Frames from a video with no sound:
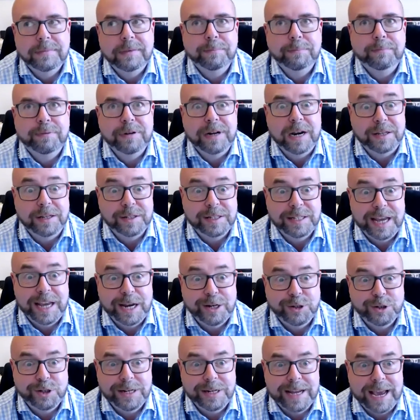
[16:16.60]

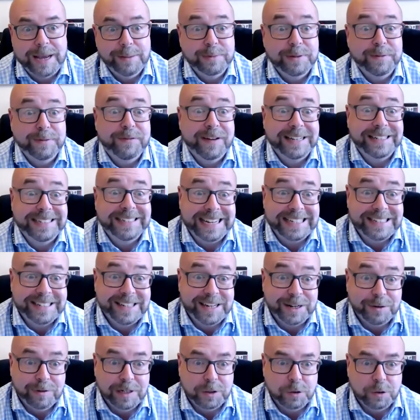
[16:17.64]
pronunciation game's a
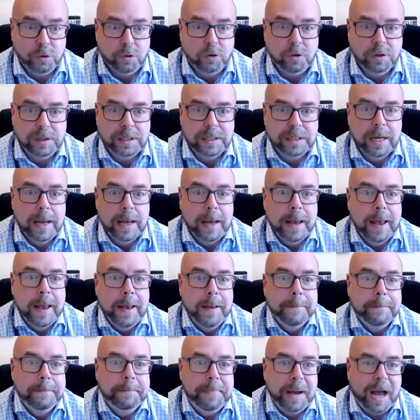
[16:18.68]
fantastic resource,
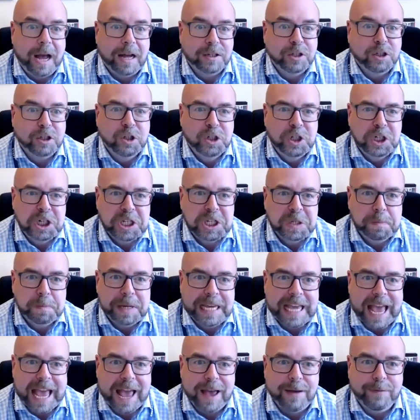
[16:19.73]
but just be
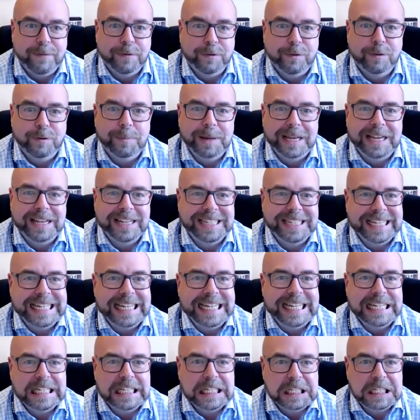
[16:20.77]
careful because it
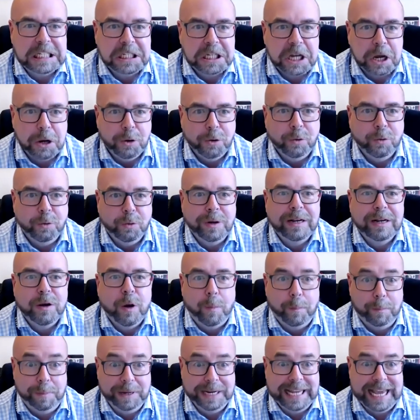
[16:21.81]
is so
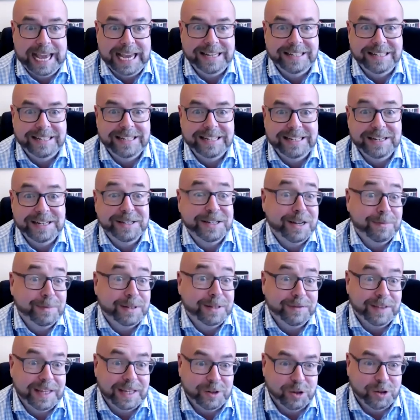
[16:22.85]
complicated in terms
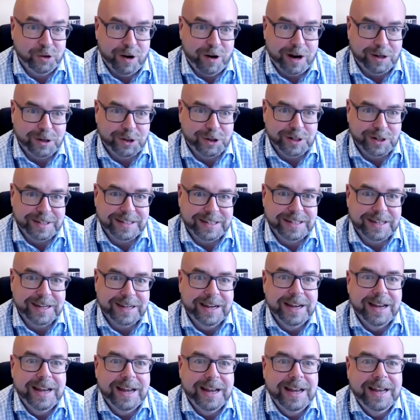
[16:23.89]
of the instructions.
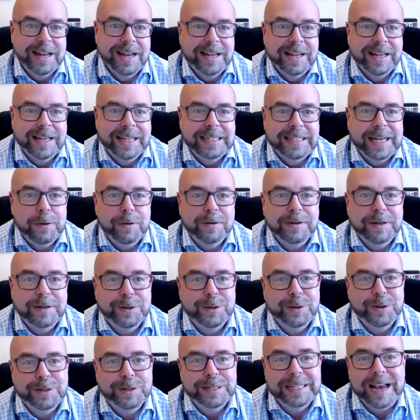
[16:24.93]
So, of
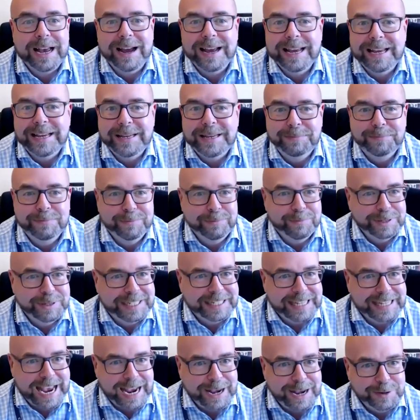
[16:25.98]
course, I was
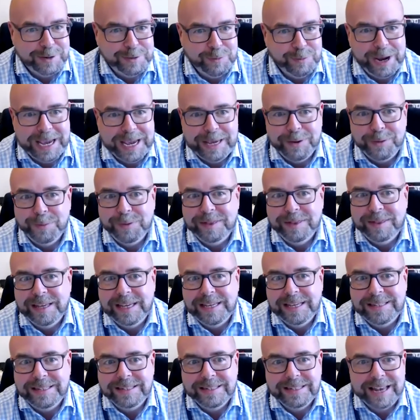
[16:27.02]
second week with
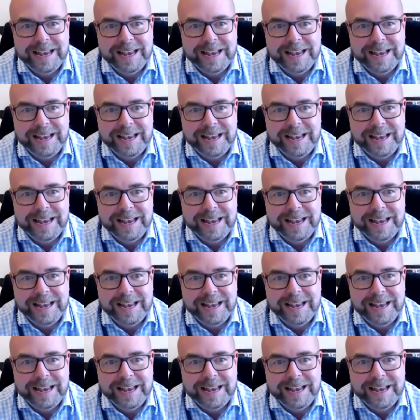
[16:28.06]
these